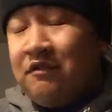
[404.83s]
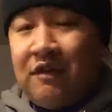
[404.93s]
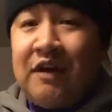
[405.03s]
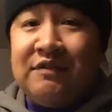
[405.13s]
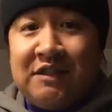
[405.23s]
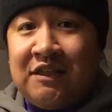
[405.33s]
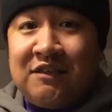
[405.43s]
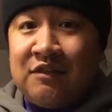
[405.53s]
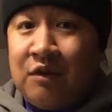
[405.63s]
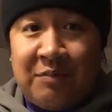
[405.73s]
5 and
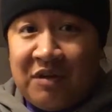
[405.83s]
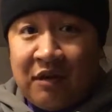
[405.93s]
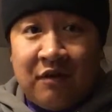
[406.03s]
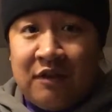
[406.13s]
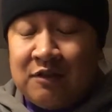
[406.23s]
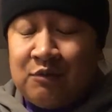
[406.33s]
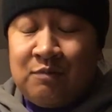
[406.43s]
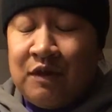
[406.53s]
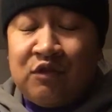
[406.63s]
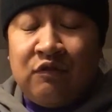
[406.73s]
6, they're up there as
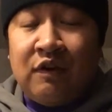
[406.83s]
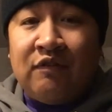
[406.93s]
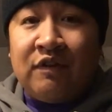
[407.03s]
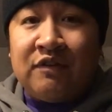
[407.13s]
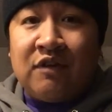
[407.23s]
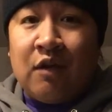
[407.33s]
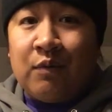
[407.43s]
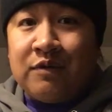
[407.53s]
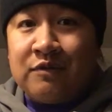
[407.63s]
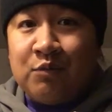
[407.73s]
my 2 favorite Star
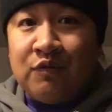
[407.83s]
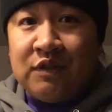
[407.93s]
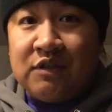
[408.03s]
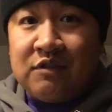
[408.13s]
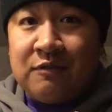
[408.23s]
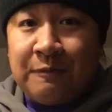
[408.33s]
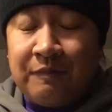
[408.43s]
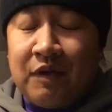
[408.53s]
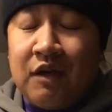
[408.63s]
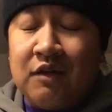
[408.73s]
Wars movies.
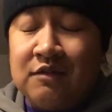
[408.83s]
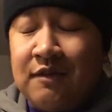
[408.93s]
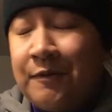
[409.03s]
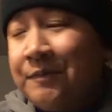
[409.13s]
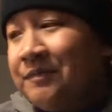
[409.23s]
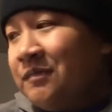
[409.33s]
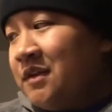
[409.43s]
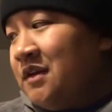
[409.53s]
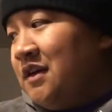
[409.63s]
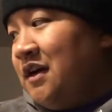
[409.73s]

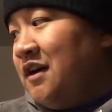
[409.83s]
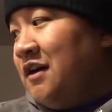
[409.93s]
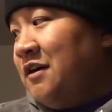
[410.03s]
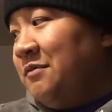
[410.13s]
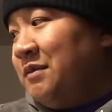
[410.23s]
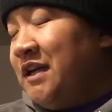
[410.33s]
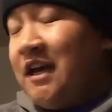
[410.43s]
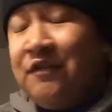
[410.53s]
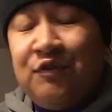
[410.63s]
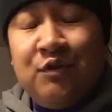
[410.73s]
But
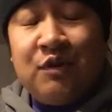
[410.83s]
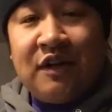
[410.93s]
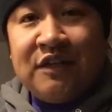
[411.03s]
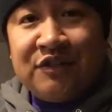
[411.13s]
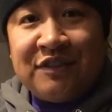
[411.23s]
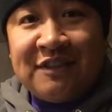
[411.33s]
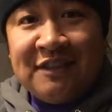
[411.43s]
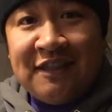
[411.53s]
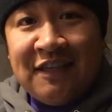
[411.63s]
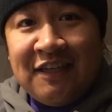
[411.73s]
yeah, if you are
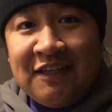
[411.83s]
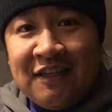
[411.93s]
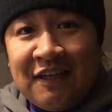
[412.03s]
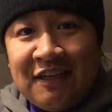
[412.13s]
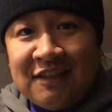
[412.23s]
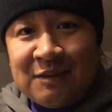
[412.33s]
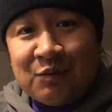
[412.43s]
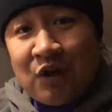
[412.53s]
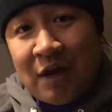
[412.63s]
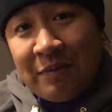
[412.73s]
interested in
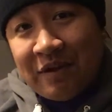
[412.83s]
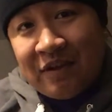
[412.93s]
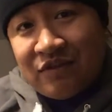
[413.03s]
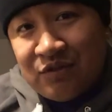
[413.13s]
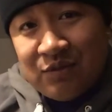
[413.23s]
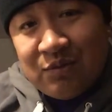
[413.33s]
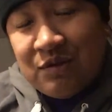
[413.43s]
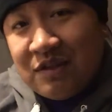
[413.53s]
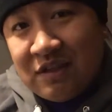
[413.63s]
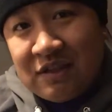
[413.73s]
subscribing
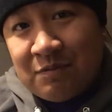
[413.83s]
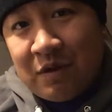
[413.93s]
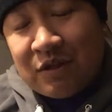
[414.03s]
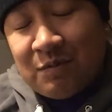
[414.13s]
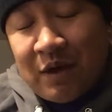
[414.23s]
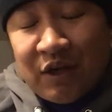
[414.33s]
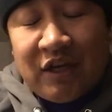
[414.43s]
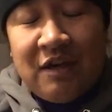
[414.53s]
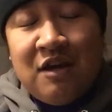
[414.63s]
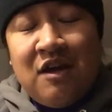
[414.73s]
to the Smuggler's
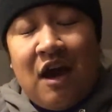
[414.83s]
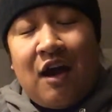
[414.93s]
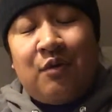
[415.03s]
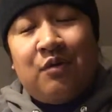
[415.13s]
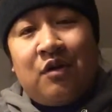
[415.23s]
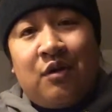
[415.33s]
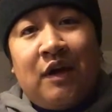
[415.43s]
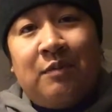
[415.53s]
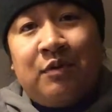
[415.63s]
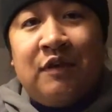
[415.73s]
Bounty, I will go
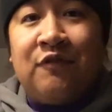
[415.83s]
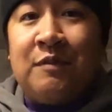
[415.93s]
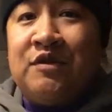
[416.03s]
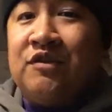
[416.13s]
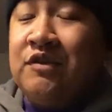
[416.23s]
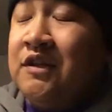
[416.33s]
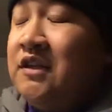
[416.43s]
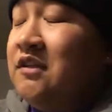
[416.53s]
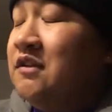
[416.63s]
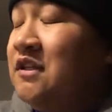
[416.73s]
ahead and put information
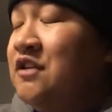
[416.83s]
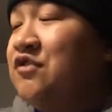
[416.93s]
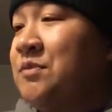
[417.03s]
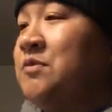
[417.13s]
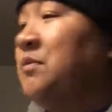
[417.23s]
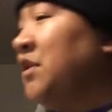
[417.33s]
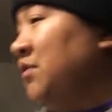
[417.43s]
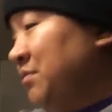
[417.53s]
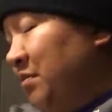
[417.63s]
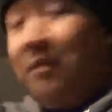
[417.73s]
in the description
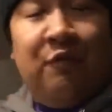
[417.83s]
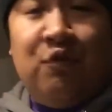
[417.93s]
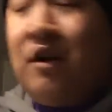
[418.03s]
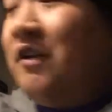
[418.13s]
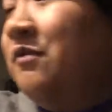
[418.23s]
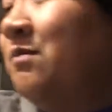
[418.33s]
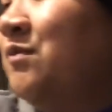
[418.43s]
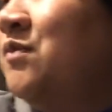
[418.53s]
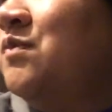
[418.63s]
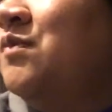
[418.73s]
below. But before I
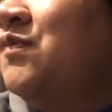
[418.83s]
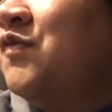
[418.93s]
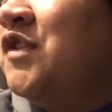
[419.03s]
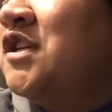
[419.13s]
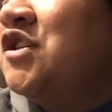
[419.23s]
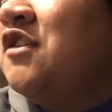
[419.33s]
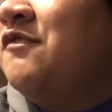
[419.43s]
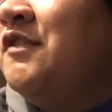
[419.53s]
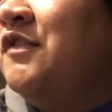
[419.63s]
finish off my